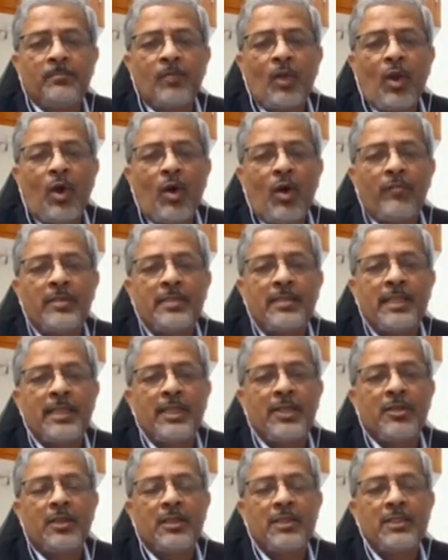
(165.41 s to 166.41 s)
Obviously, you
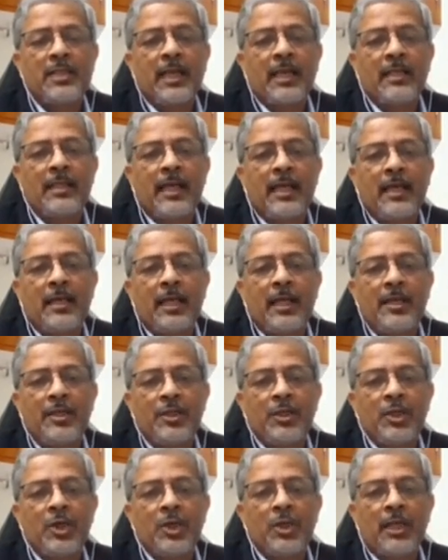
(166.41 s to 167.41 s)
understand that, and you
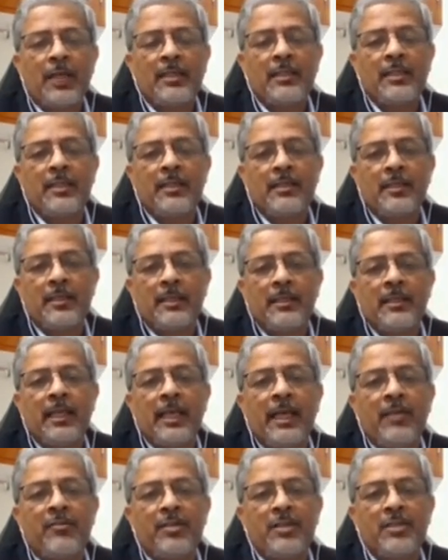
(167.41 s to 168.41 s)
know that the
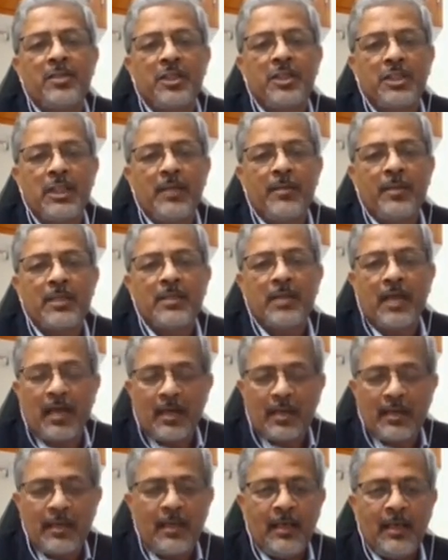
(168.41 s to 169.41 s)
interest regime has
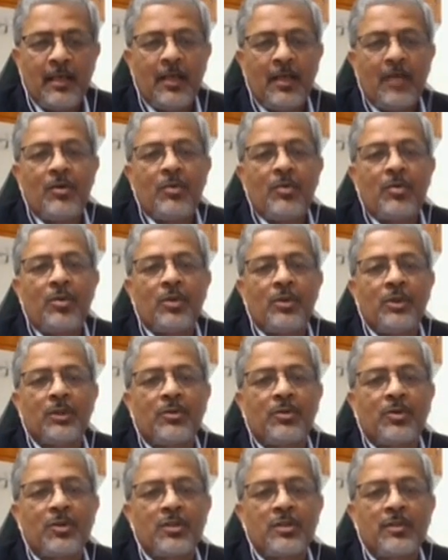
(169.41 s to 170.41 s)
hardened over the
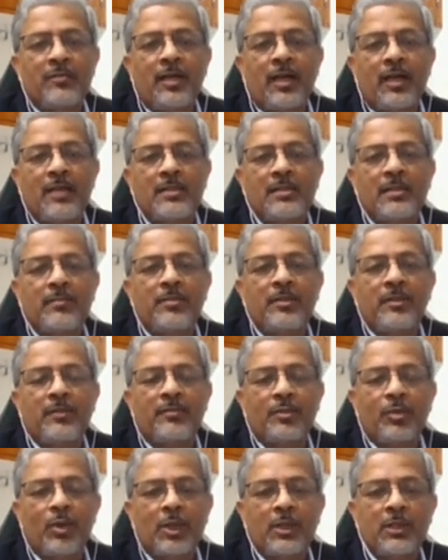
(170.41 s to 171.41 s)
course of last couple of
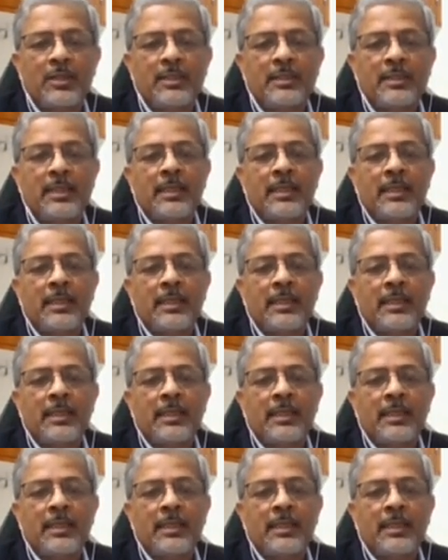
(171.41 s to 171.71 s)
quarters.